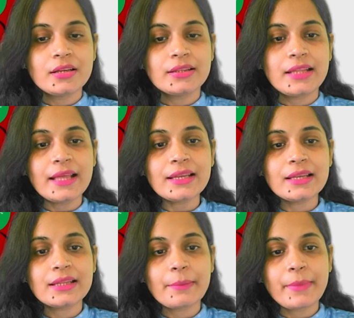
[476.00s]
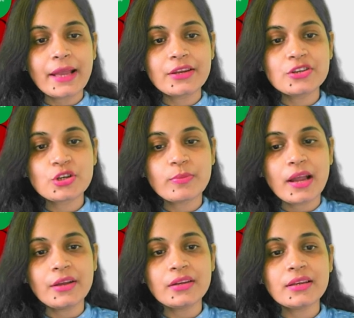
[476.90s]
then the magnesium
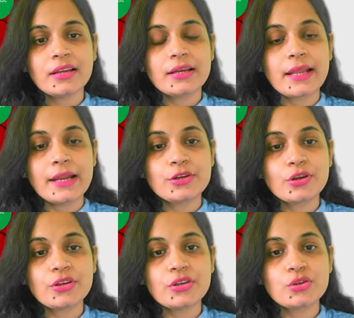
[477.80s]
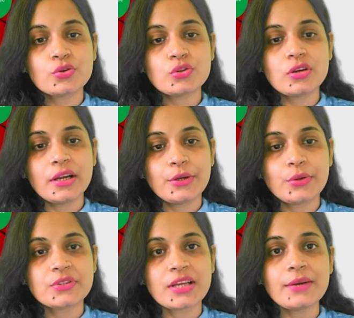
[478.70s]
ion it enters into the
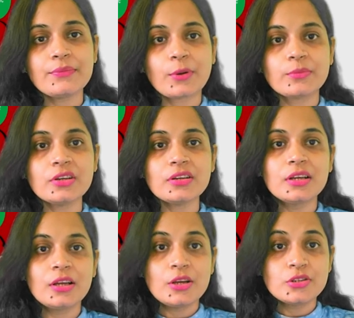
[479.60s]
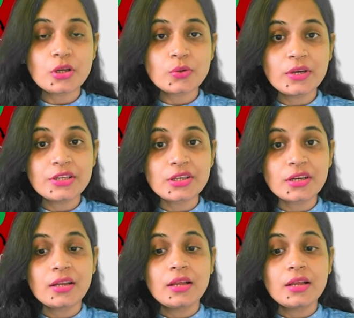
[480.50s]
enterocyte from the circulation.